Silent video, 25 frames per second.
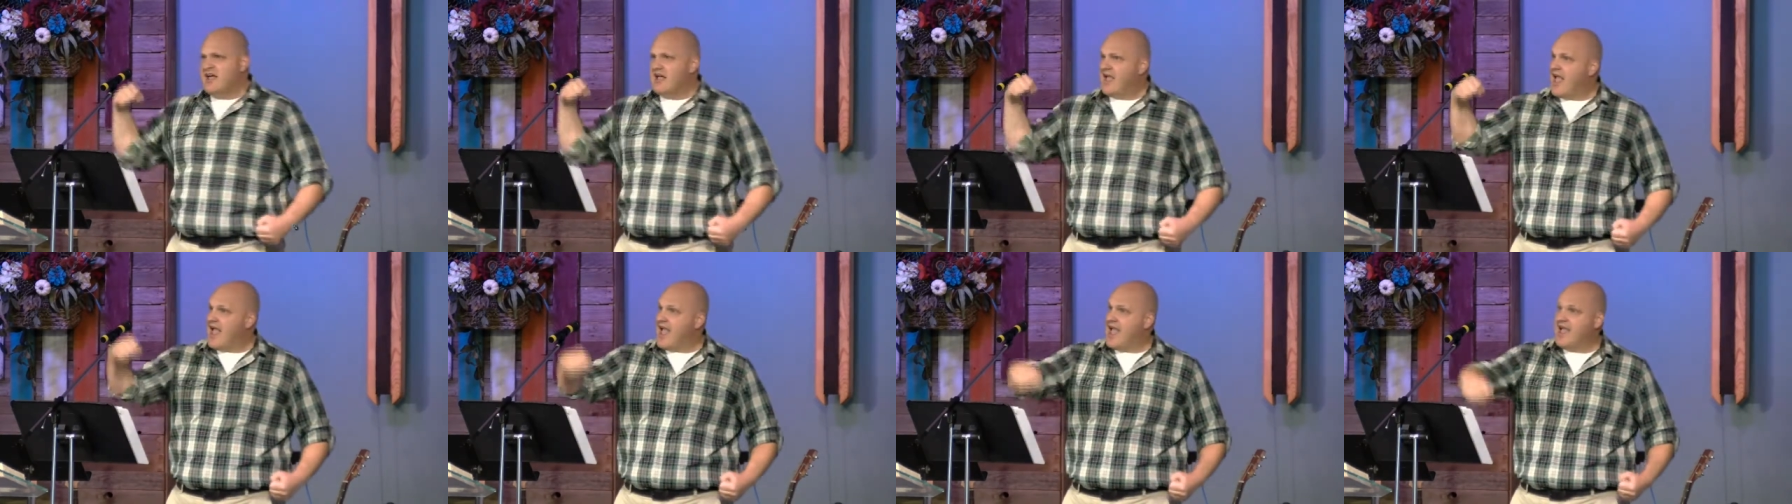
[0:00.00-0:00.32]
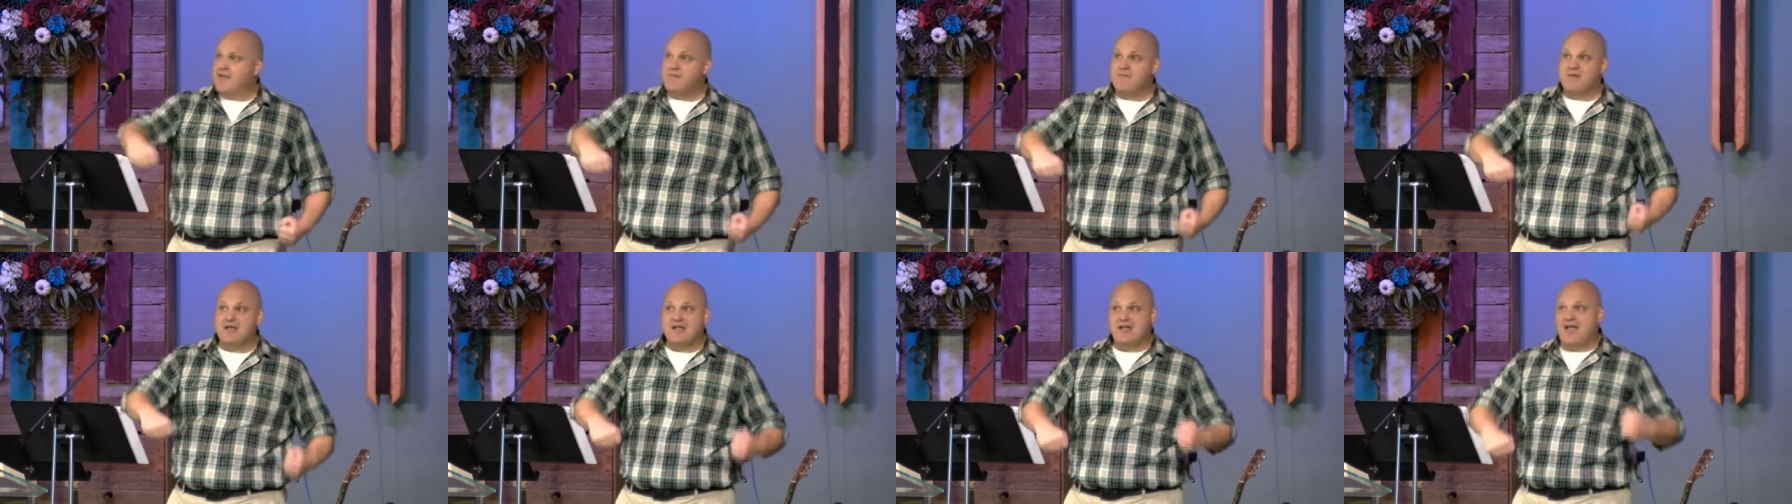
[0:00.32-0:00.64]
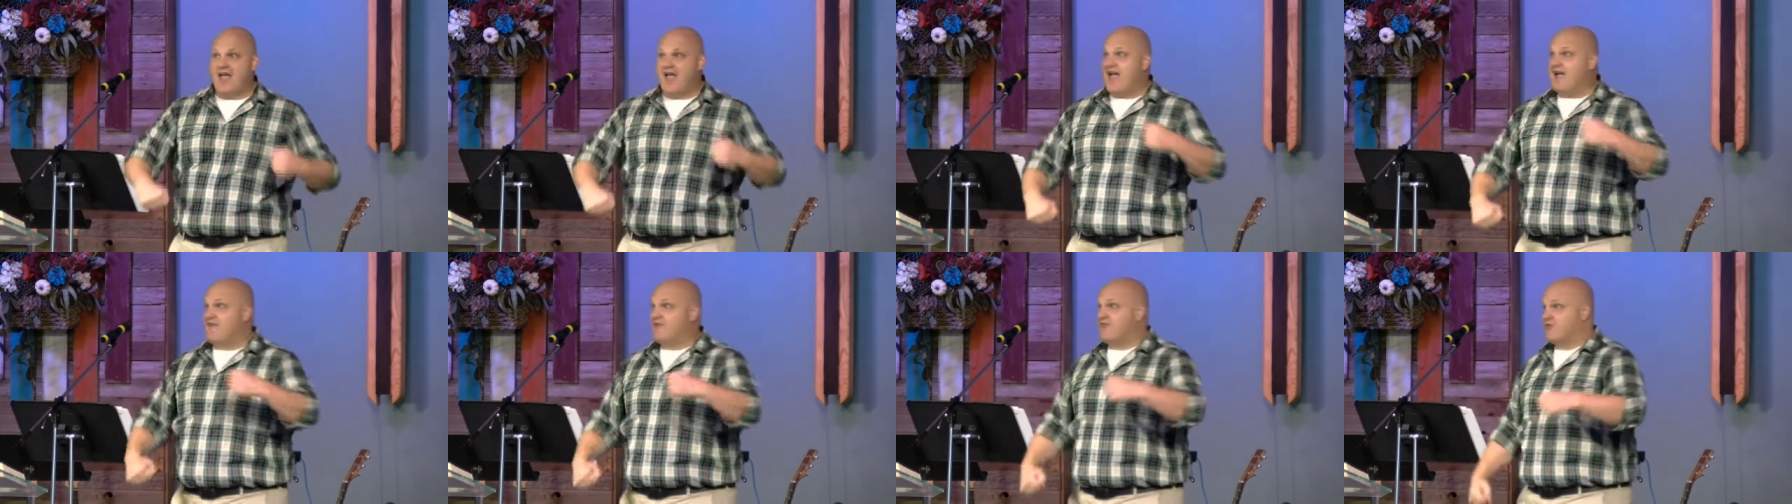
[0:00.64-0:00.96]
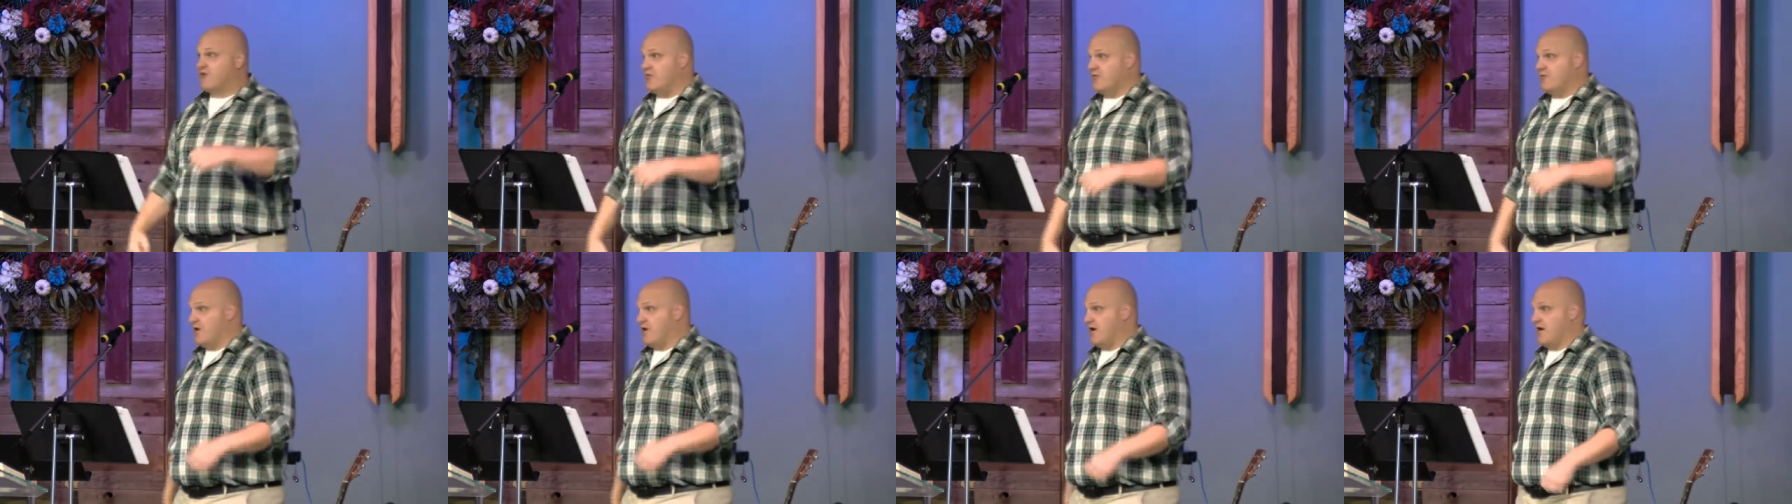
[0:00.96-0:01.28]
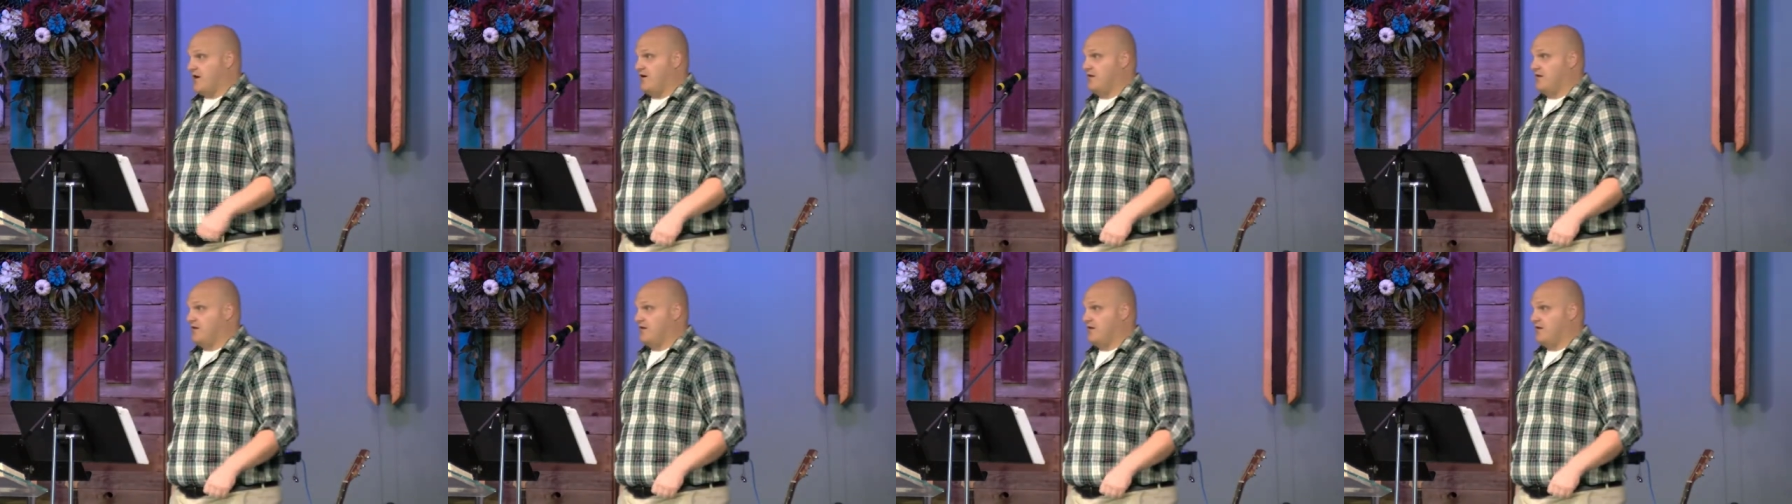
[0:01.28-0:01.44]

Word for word: aiming everywhere.